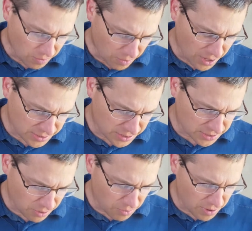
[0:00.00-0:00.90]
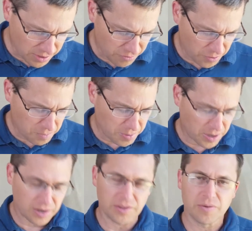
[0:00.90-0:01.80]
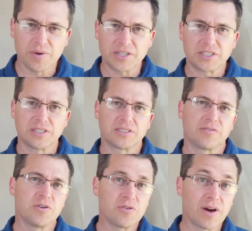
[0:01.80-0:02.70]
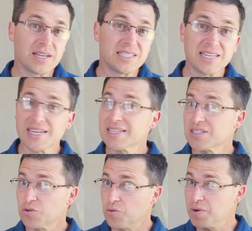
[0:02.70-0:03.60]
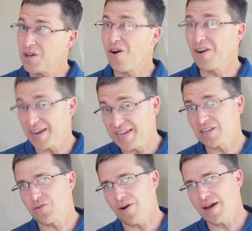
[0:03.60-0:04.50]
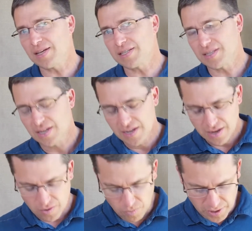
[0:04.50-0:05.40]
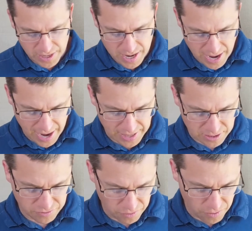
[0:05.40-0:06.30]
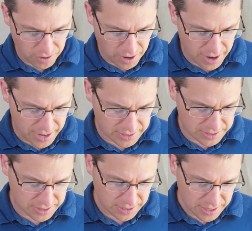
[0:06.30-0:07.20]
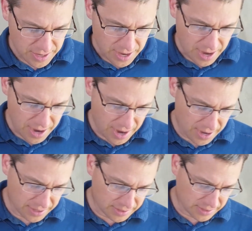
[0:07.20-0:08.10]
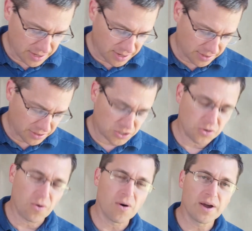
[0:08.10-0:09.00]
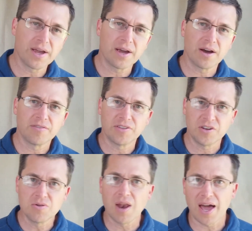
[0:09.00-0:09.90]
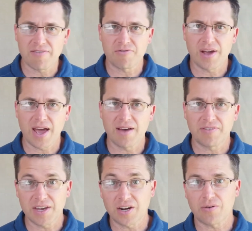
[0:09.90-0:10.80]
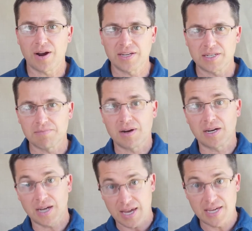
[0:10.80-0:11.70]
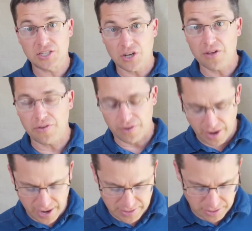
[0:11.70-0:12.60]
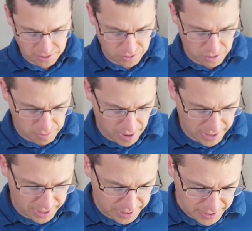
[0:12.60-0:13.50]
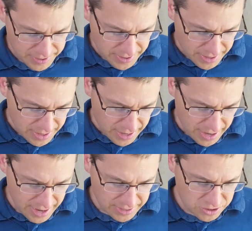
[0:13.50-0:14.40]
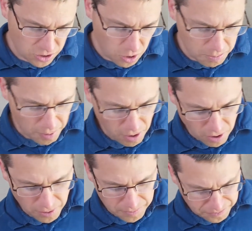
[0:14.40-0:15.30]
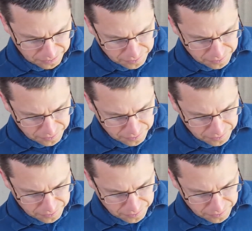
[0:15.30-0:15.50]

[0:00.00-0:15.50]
uh, just a wonderful book on the richness of who Christ is, who we are in Christ, what he has for us, and uh, the joy of the new life we have in Christ among each other as a local body. And so, Paul.